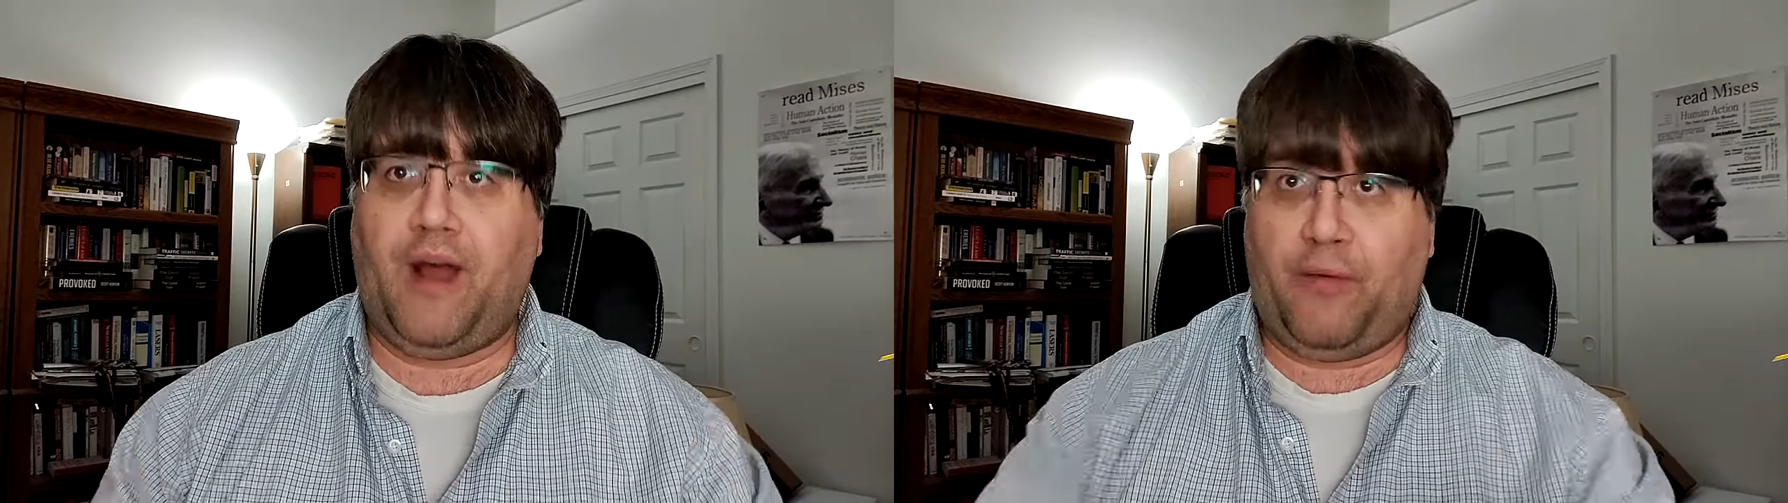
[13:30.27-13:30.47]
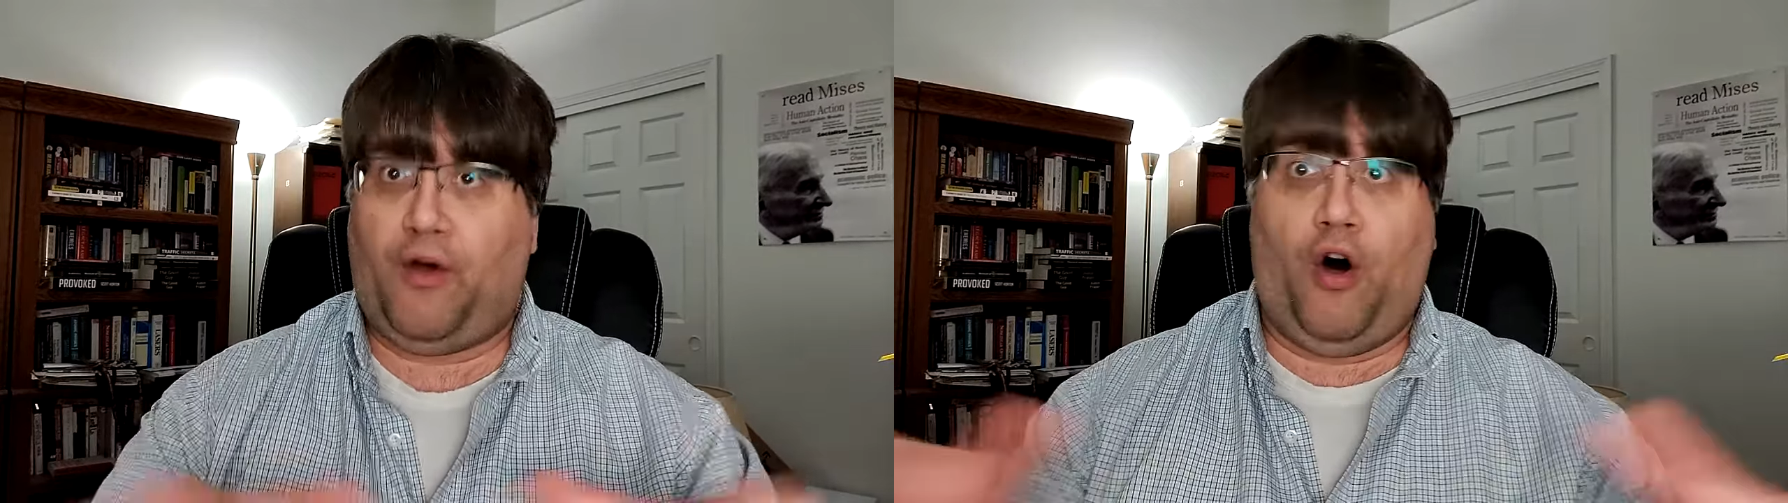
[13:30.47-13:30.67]

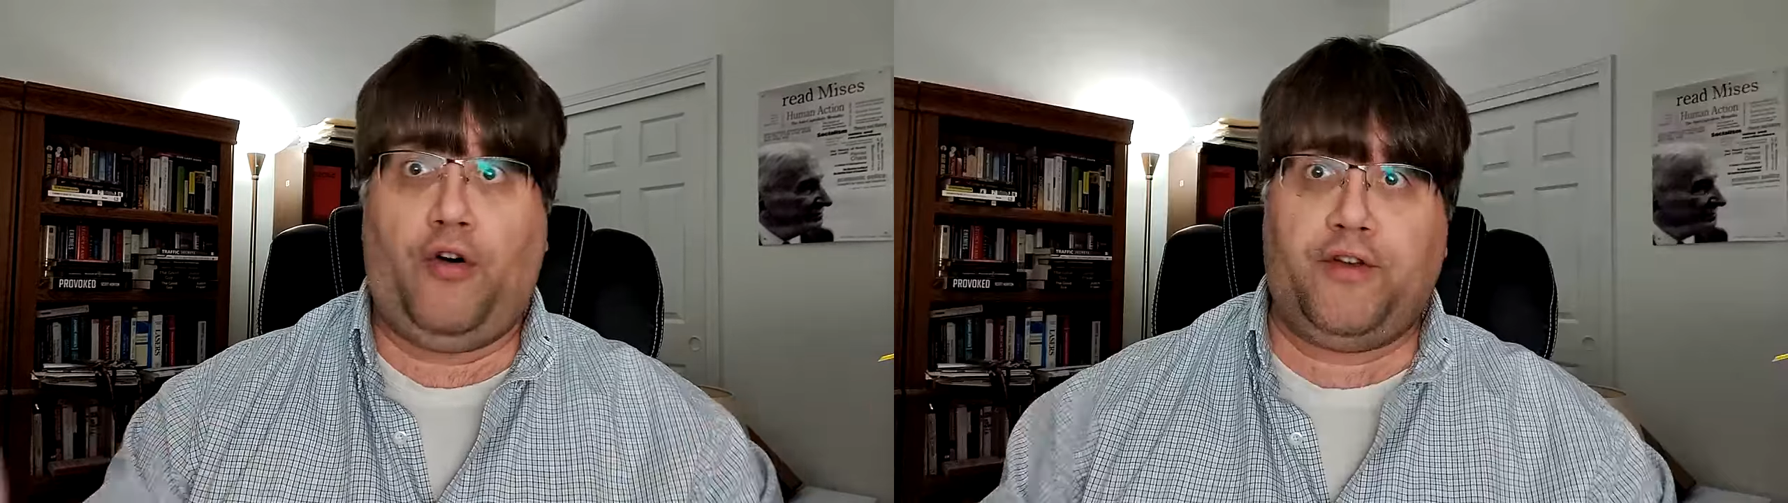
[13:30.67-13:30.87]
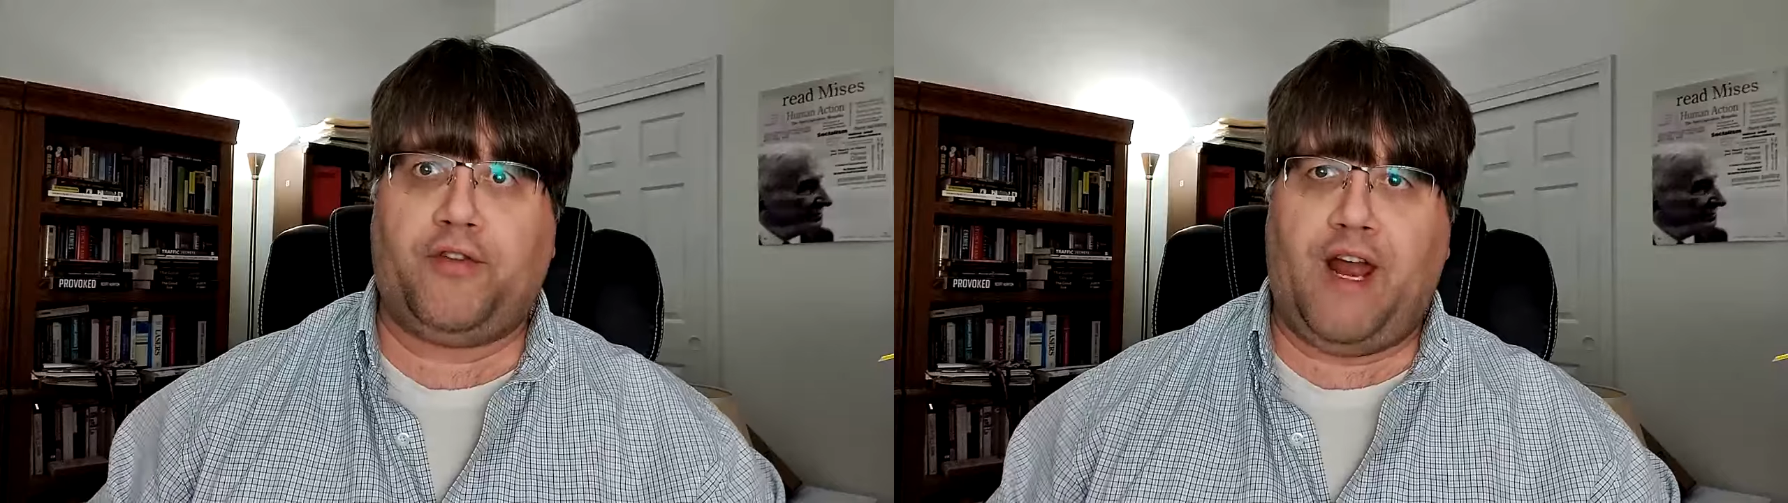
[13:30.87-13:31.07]
that with
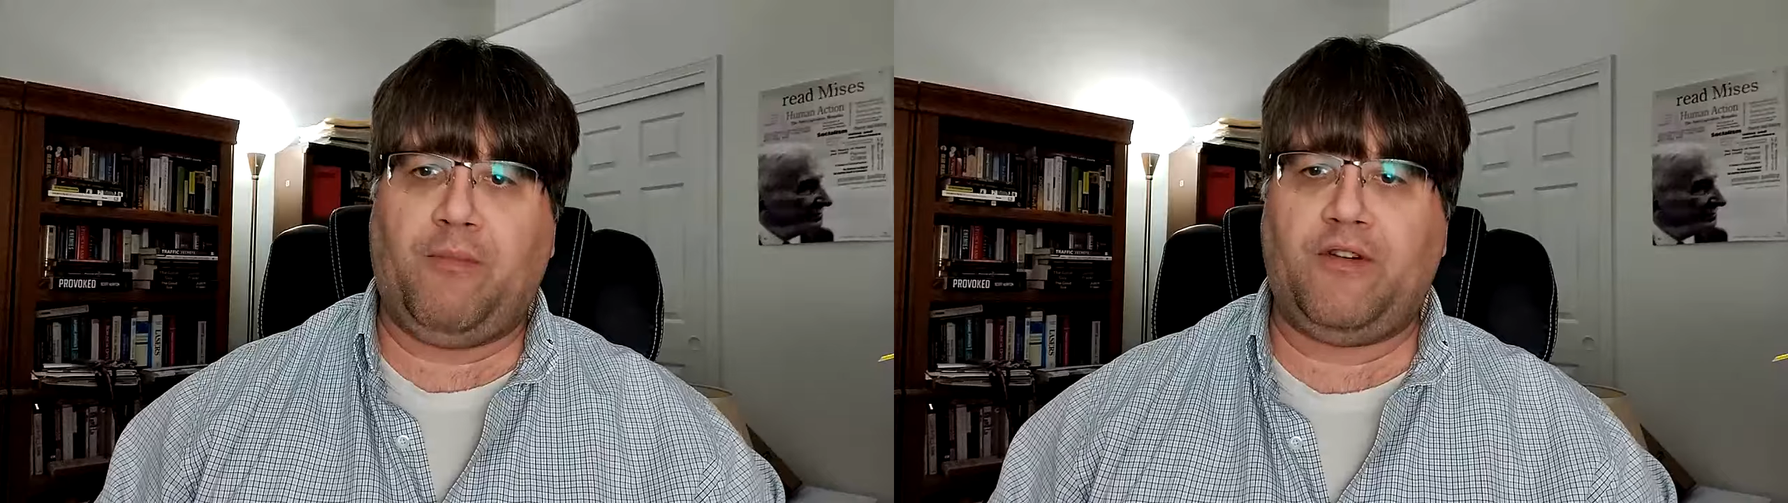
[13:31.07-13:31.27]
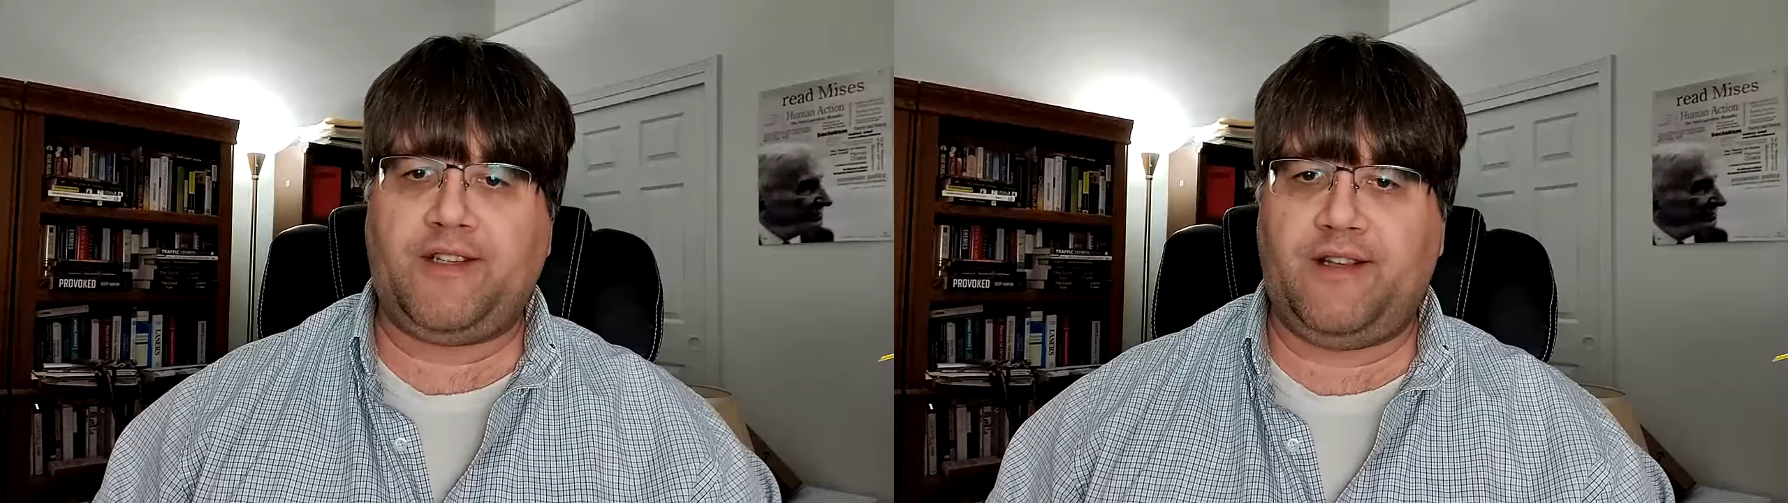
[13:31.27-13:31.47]
all your
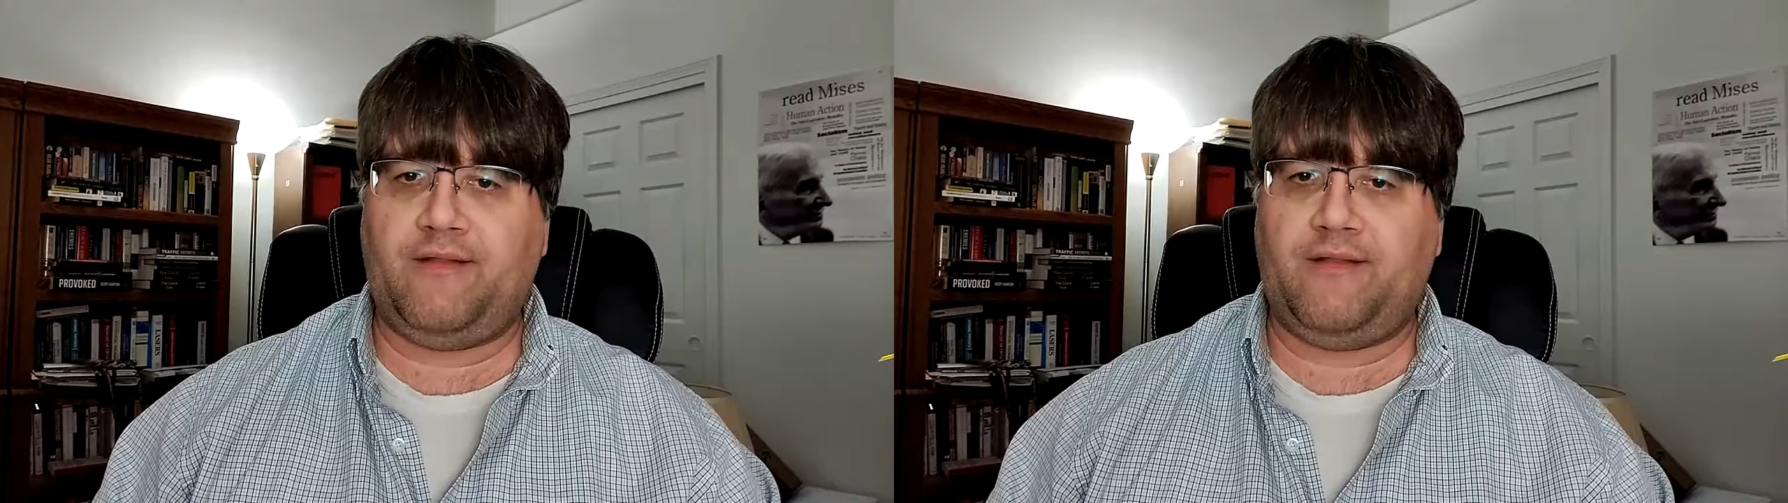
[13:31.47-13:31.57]
neighbors,